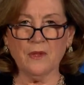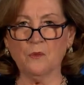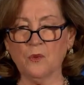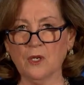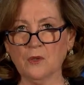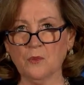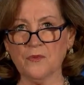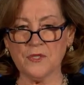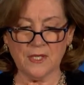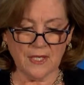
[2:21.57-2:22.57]
and worked
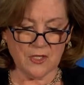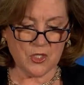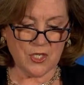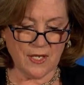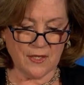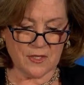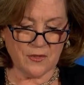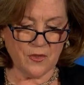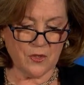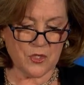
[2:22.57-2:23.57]
with DHS
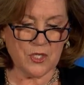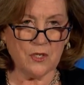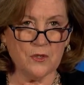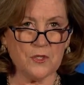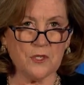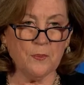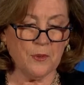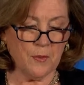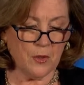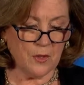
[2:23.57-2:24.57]
in those years to
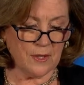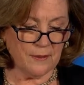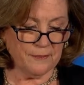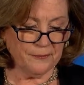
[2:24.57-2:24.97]
promote it.